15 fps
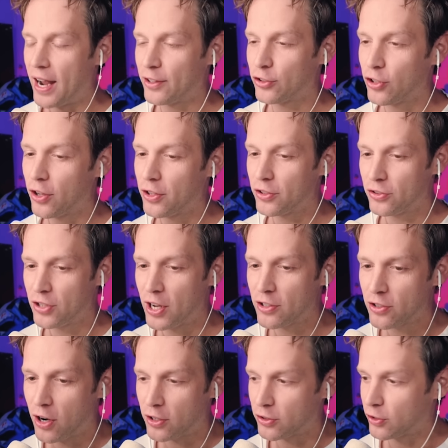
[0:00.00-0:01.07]
saw this
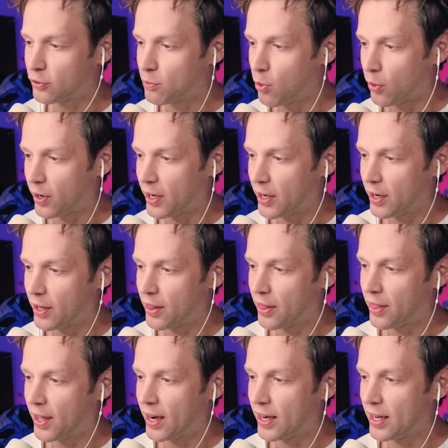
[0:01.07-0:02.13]
TikTok this morning that